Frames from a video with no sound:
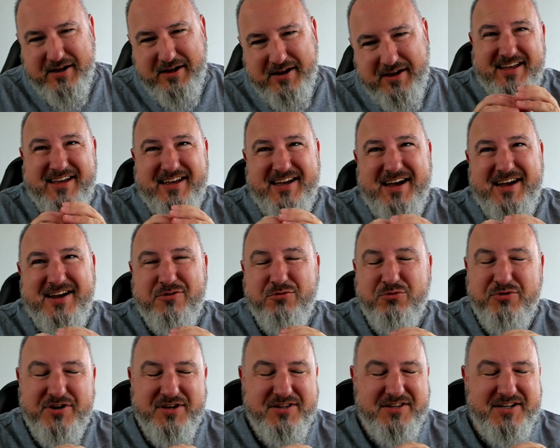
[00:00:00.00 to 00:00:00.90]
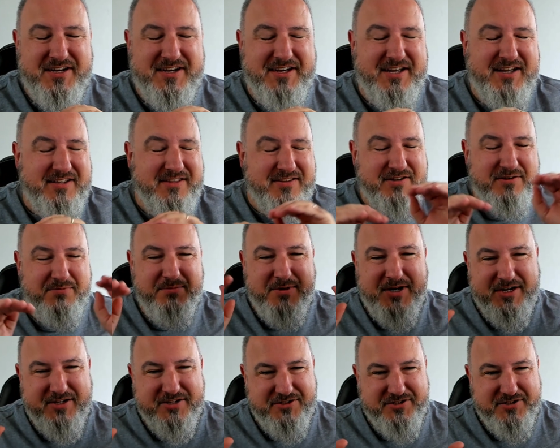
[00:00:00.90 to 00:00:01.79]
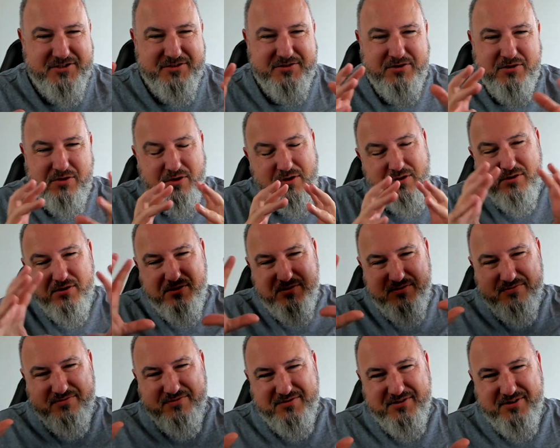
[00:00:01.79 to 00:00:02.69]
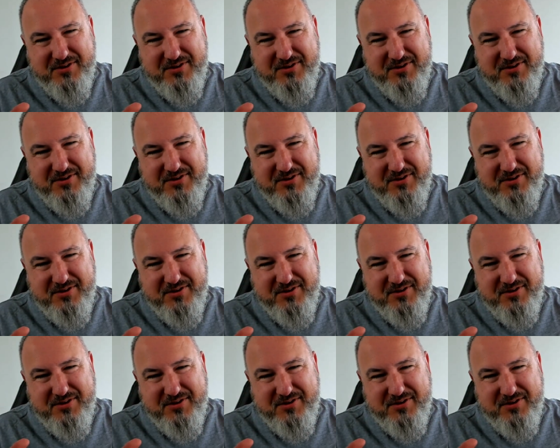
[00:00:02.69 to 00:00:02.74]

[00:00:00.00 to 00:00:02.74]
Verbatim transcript: I, I really can't imagine all of